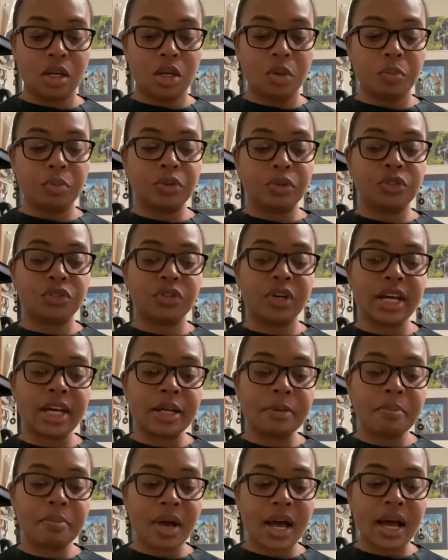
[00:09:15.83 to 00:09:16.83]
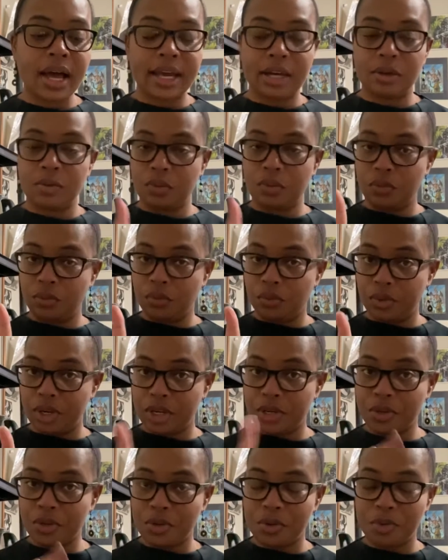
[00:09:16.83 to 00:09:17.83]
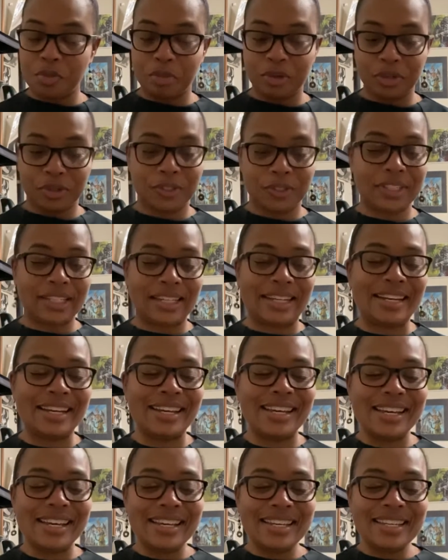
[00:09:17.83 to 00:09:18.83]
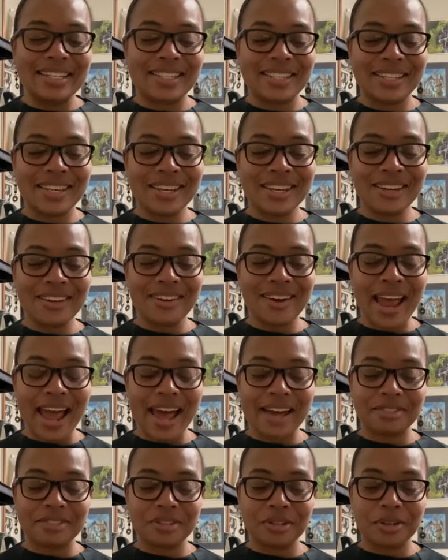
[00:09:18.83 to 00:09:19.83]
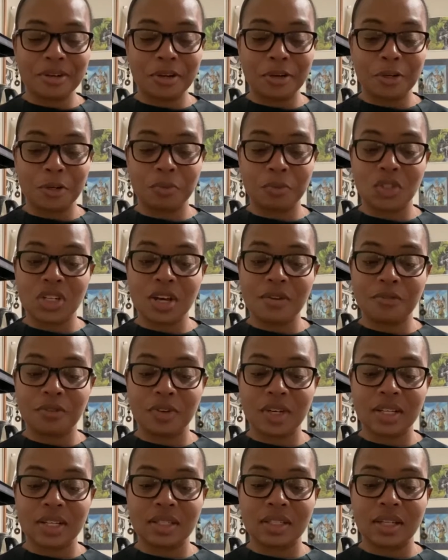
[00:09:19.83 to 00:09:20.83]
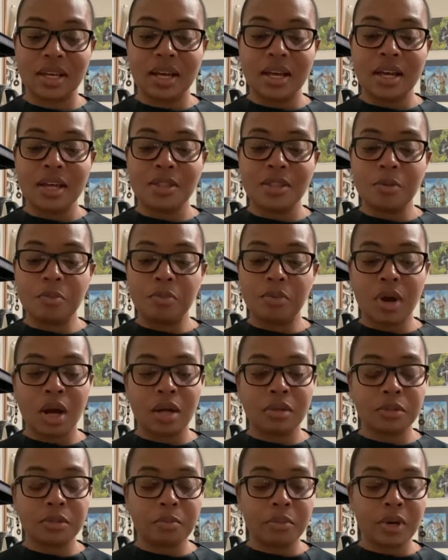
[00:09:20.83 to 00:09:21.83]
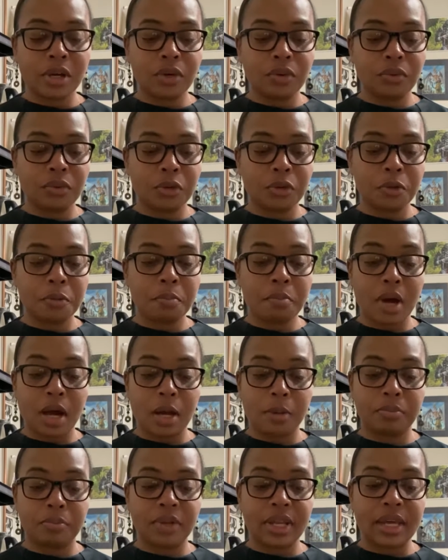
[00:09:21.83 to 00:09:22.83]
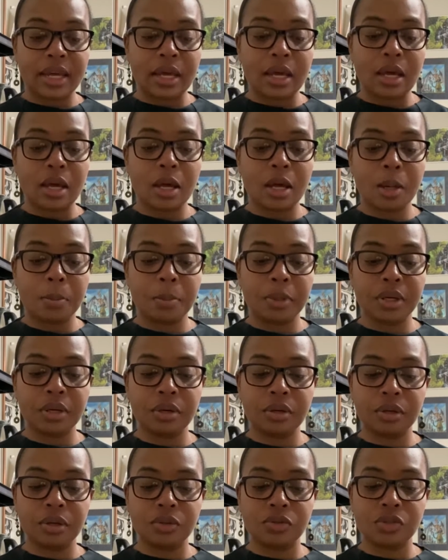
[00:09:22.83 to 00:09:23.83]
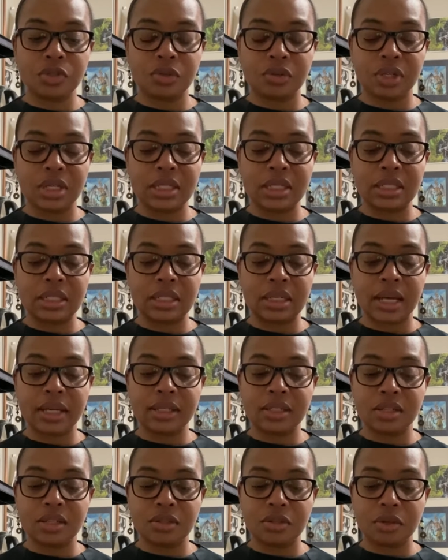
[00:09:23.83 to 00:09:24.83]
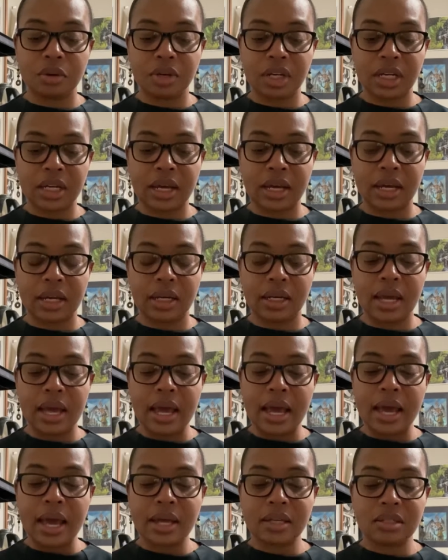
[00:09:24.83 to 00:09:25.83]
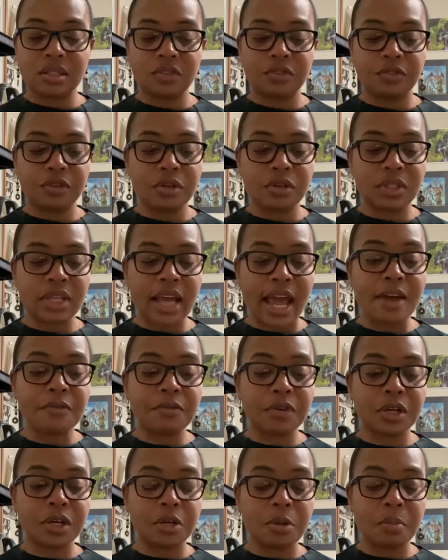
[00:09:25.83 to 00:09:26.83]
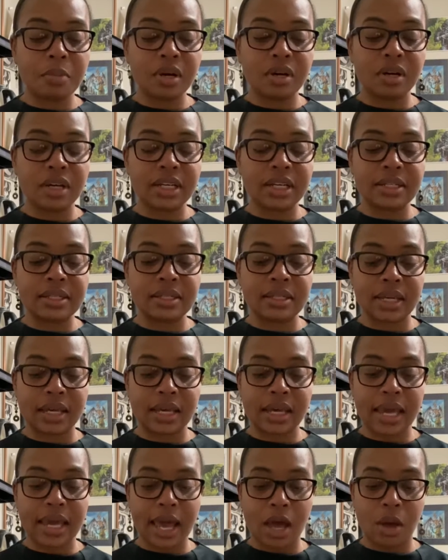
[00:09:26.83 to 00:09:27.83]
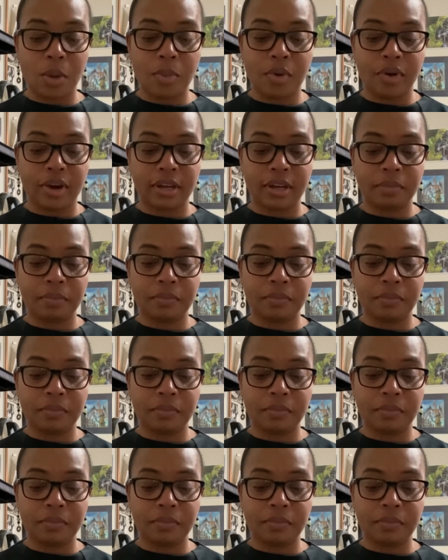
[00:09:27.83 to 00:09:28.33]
Portrayed by real person, singer-actor Herb Jeffries, the Bronze Buckaroo, Bob Blake, appeared on screens in 1939 as the first African-American singing cowboy.